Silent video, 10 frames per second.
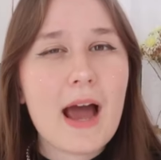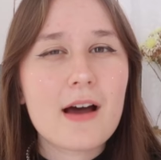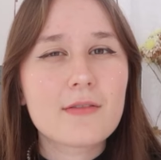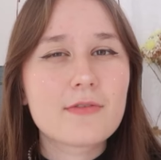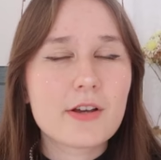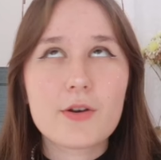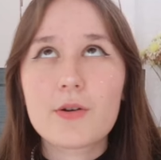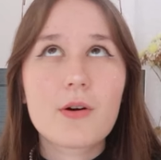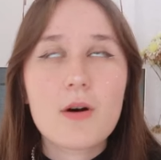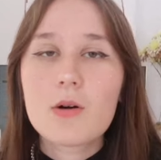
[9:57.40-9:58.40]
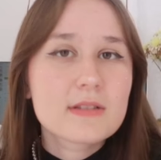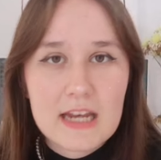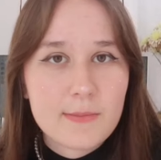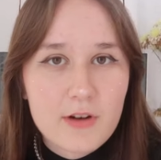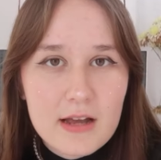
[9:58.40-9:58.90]
have a whole
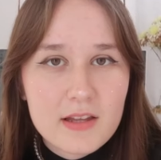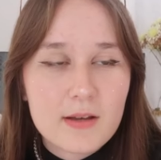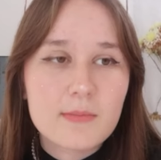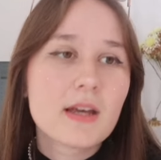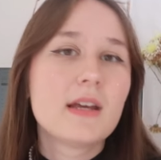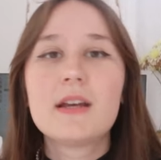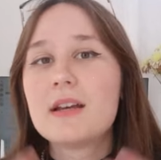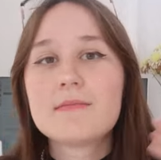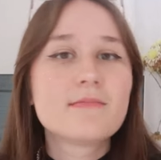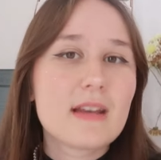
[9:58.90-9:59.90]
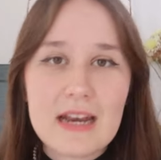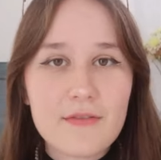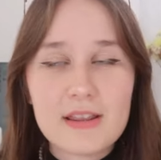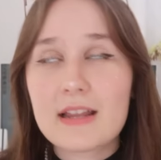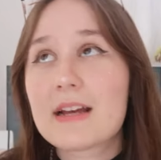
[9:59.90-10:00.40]
team around them and
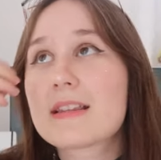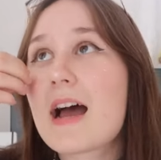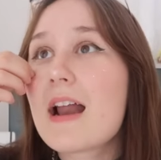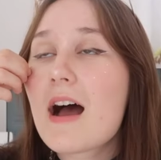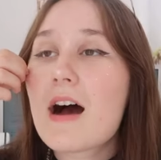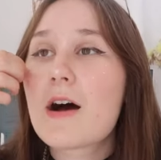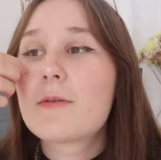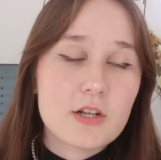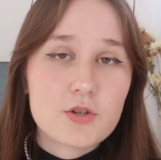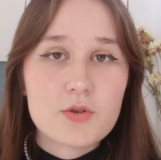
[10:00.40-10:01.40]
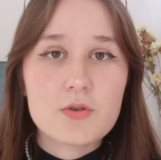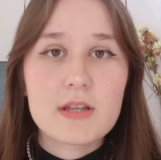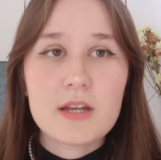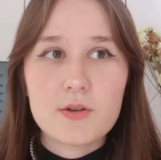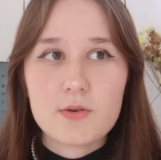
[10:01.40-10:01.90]
everything like that. Um, ensure
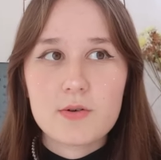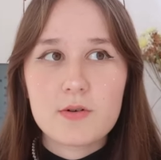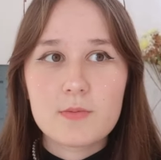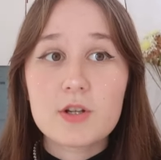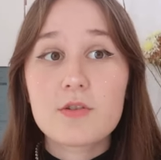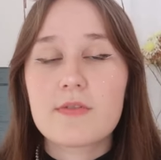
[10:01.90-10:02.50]
that your what